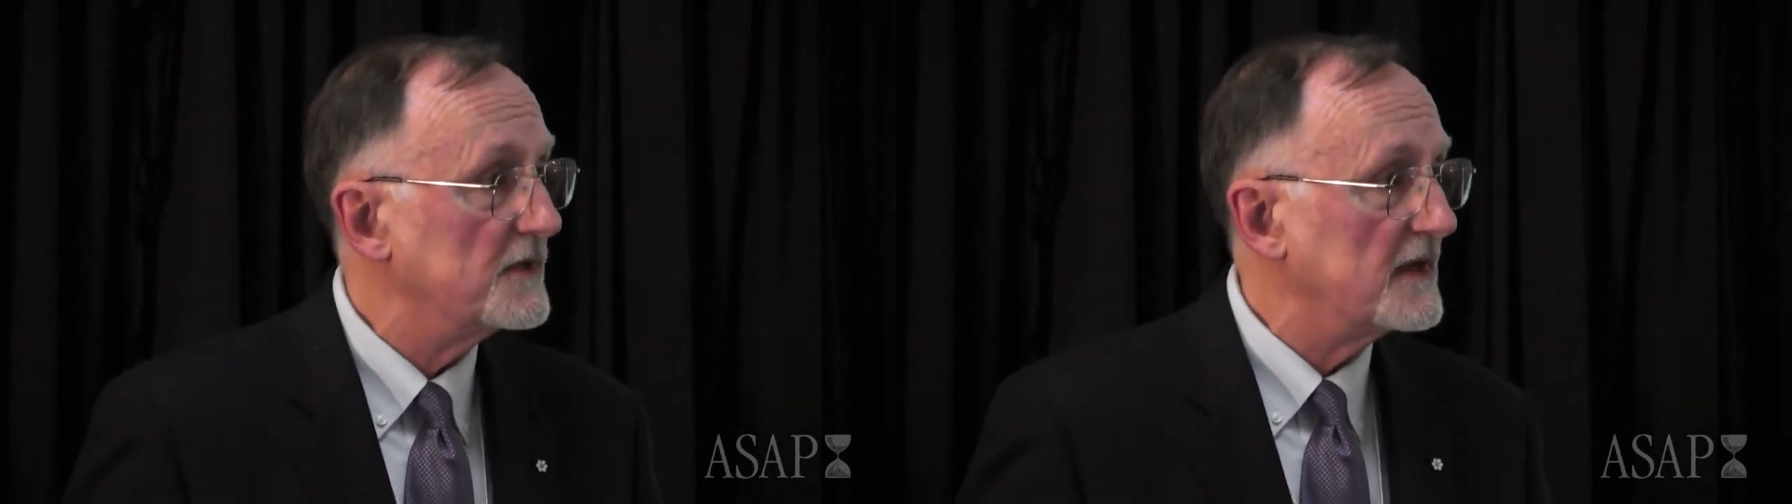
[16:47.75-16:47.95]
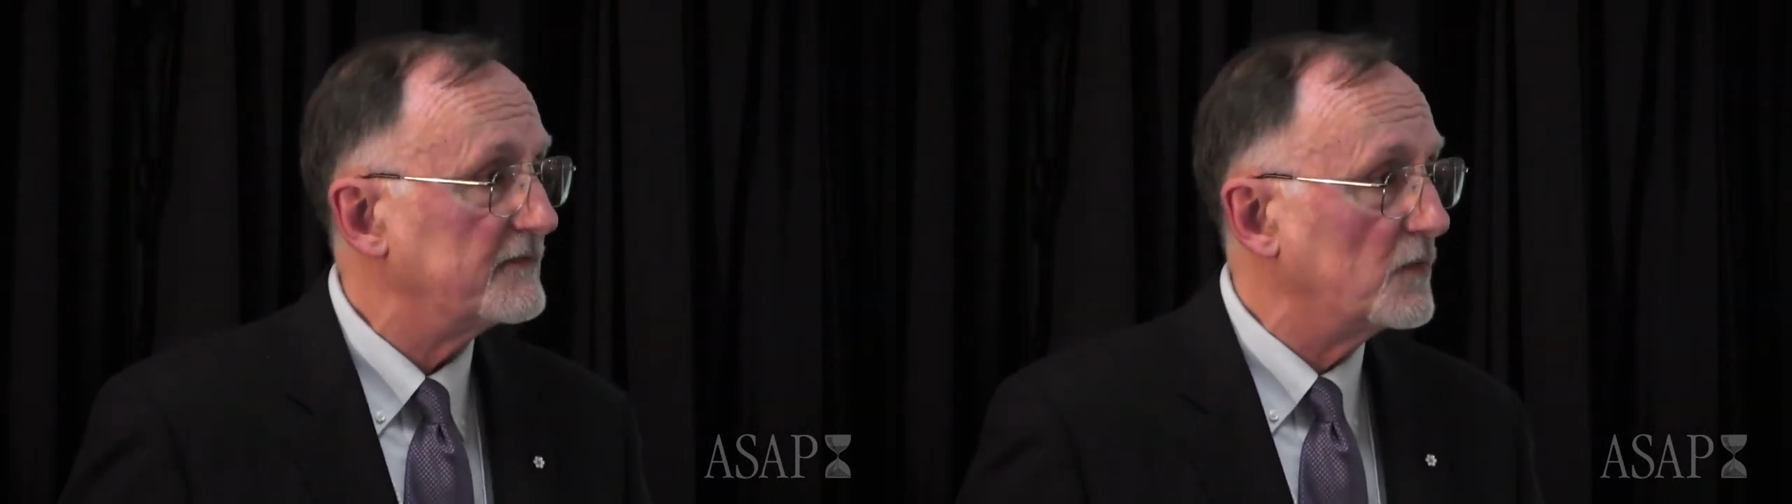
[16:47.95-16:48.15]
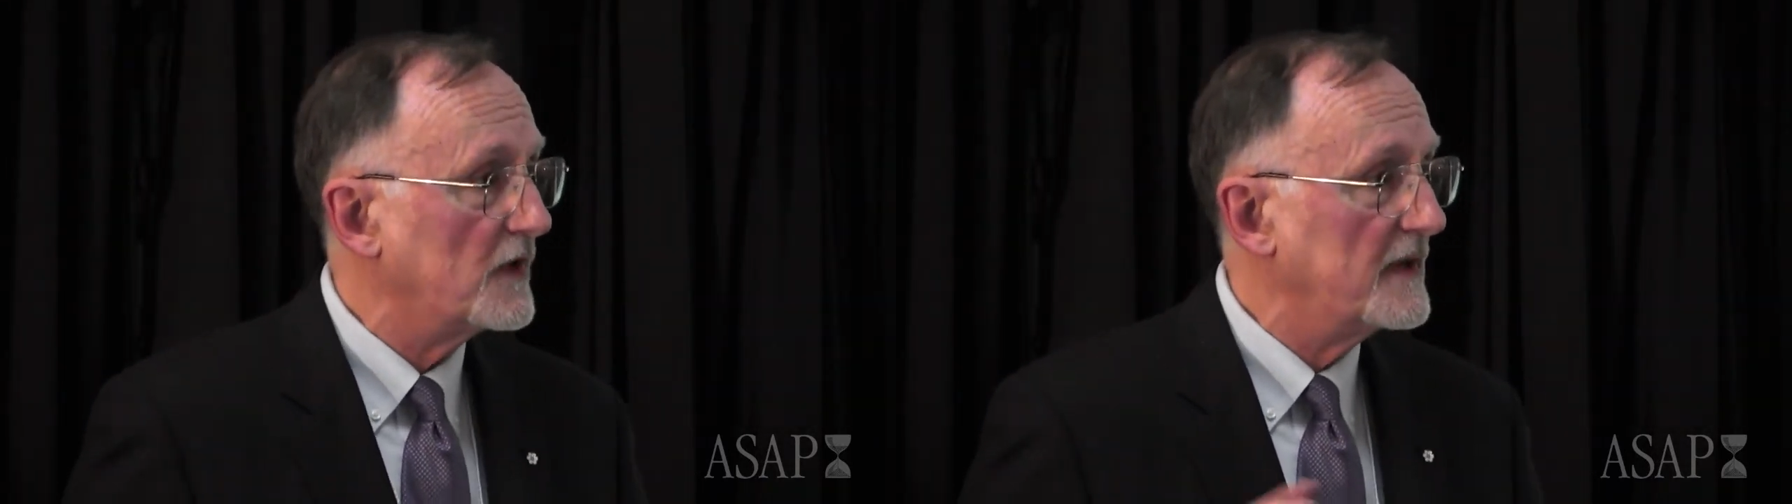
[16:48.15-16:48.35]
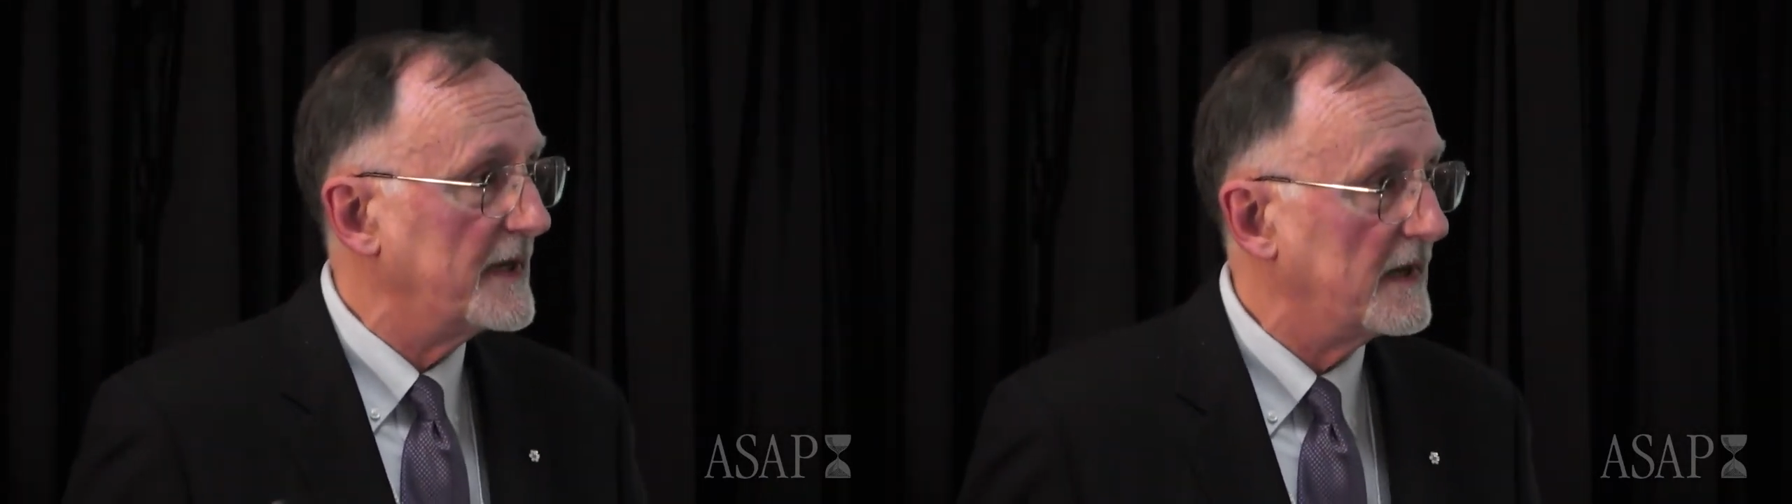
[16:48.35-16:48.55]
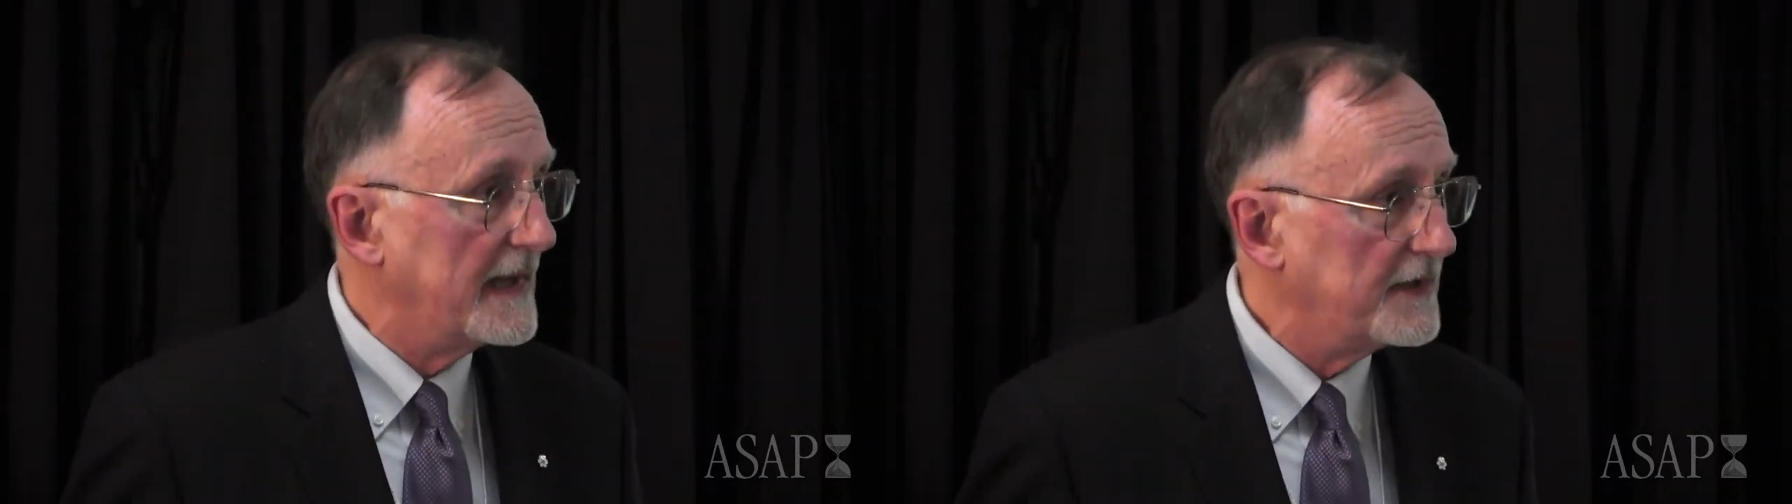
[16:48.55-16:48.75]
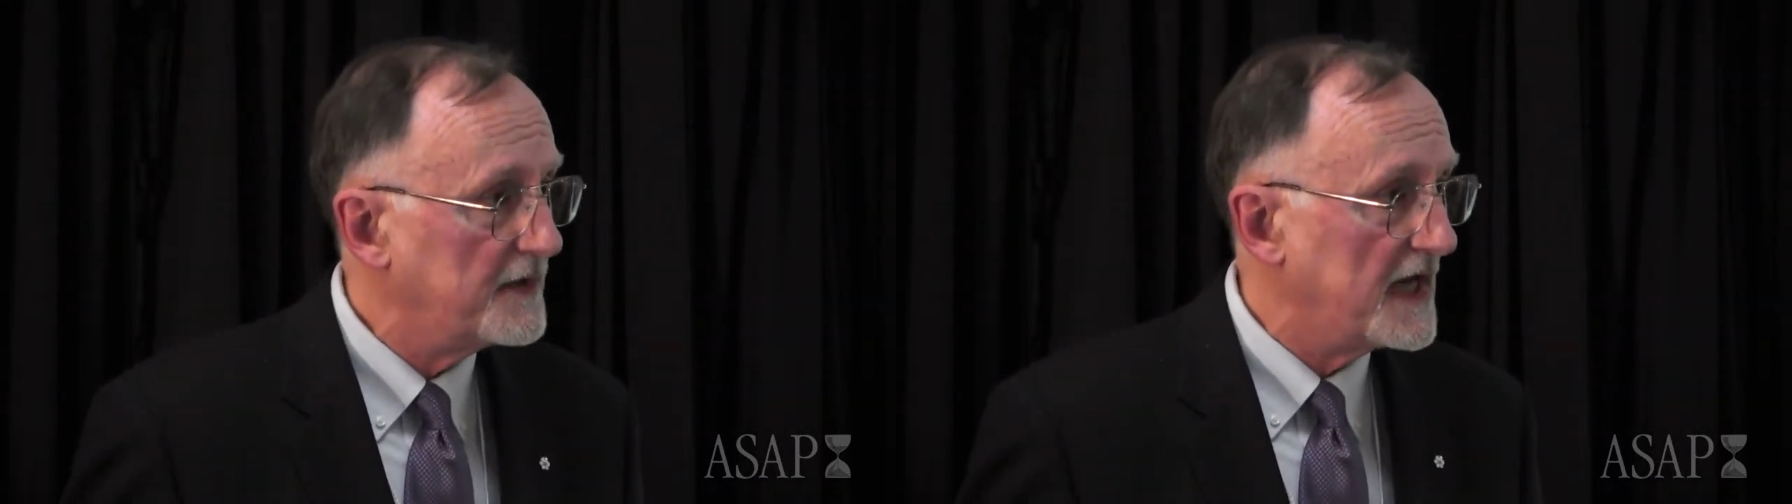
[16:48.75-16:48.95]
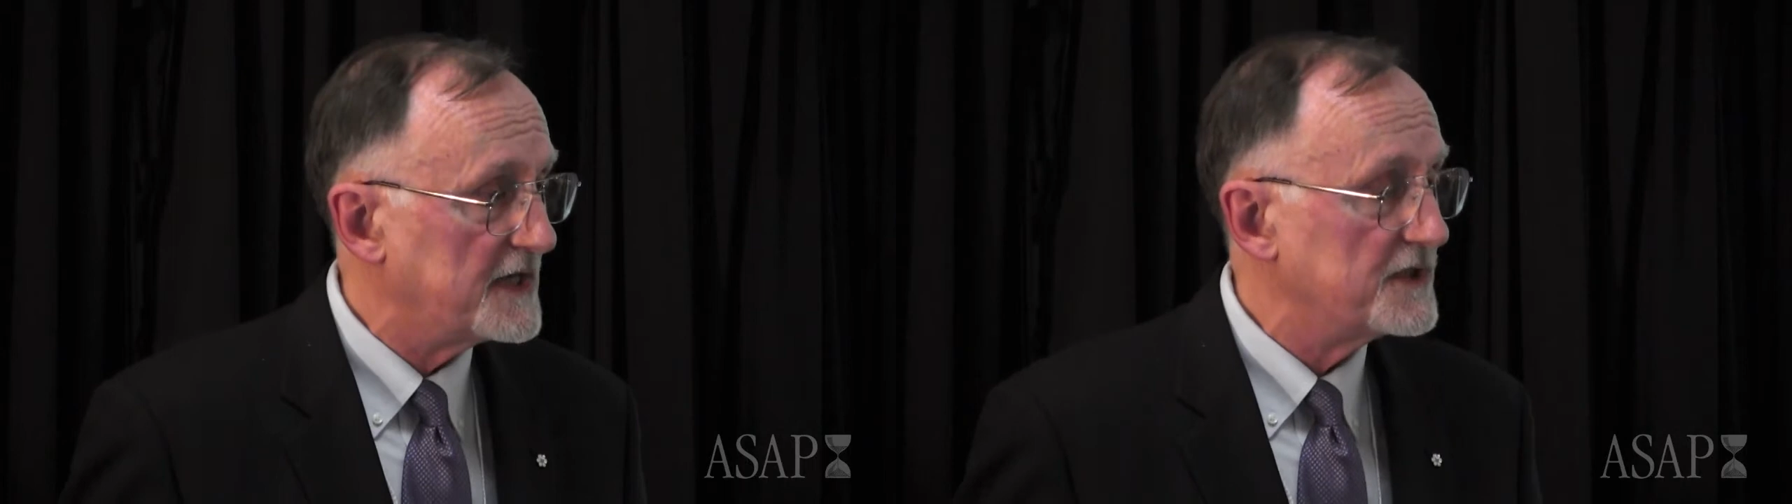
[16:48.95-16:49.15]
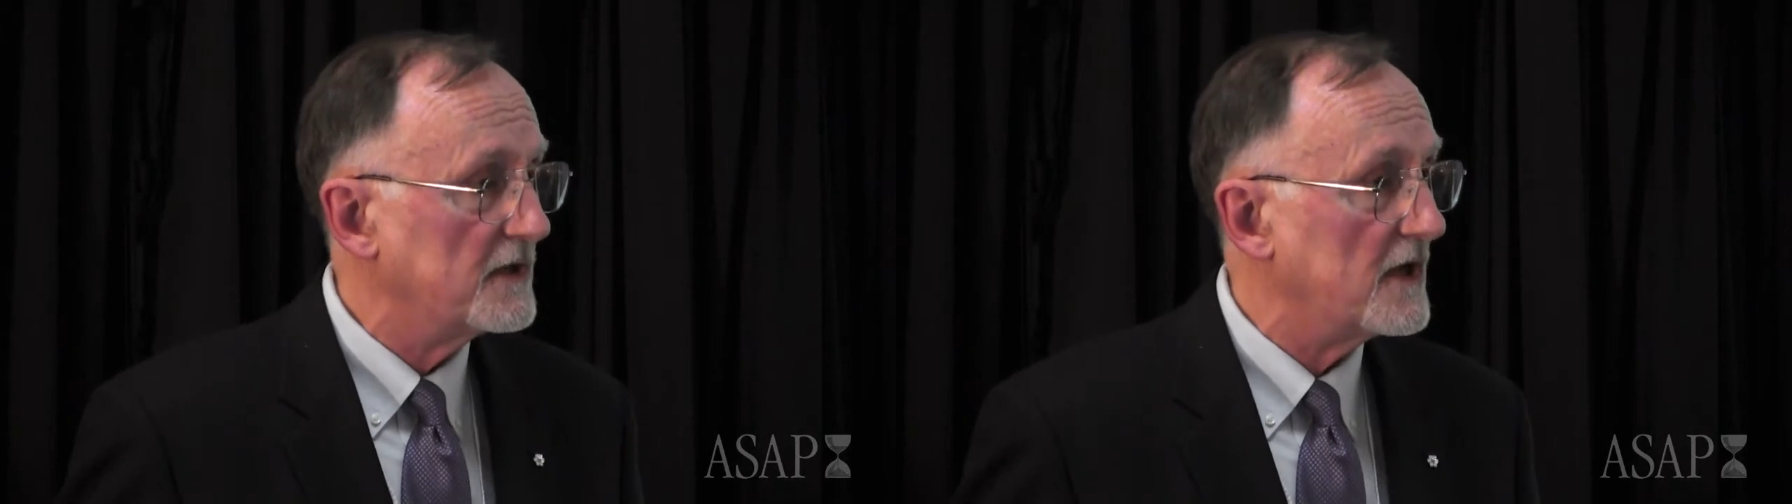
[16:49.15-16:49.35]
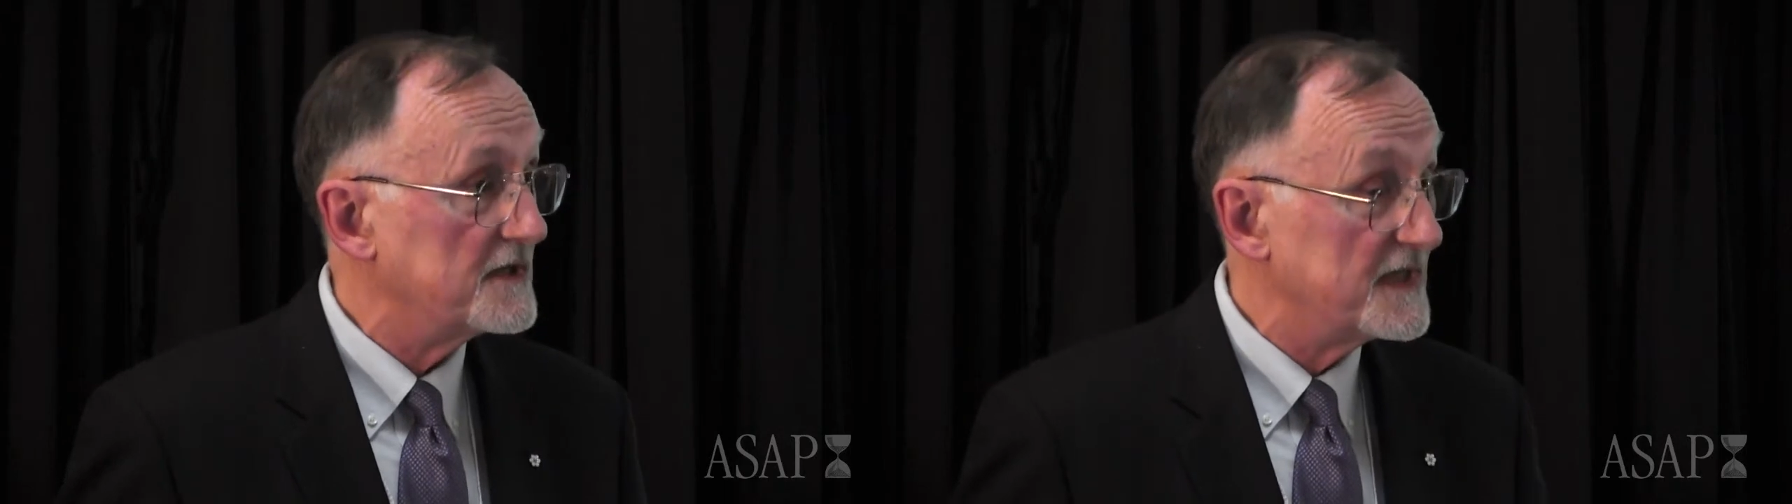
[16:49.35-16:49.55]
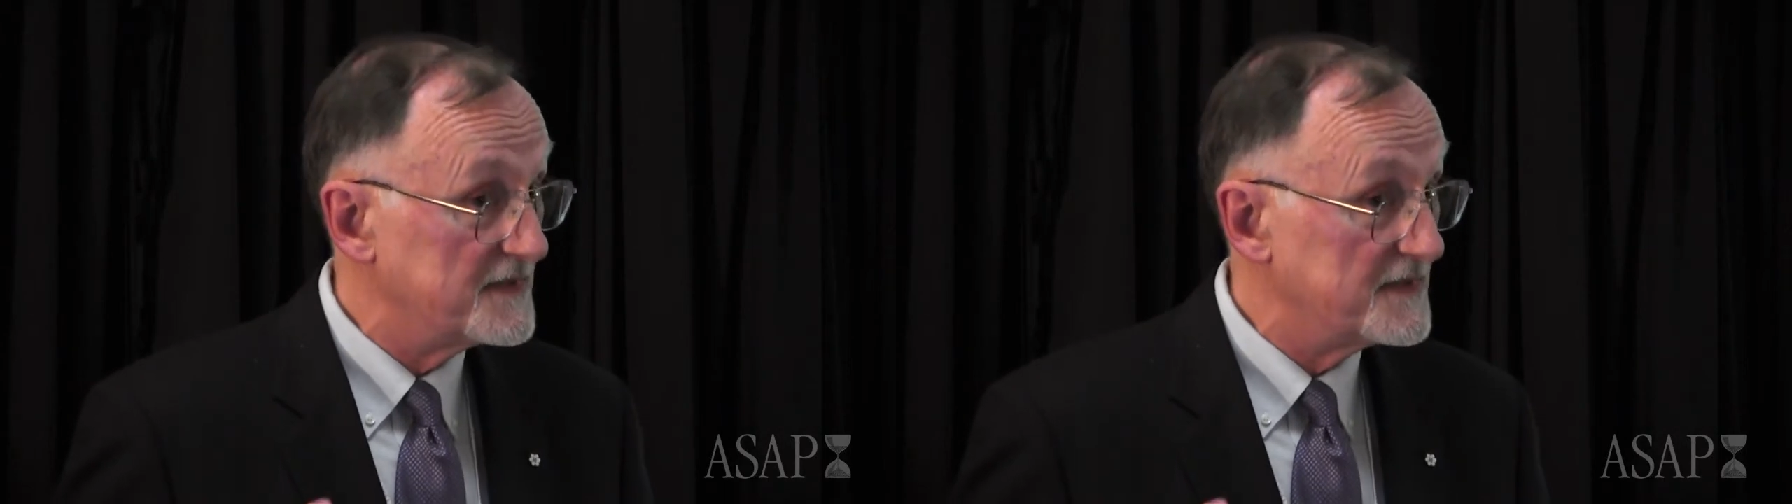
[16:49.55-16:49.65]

You don't have to worry about international laws.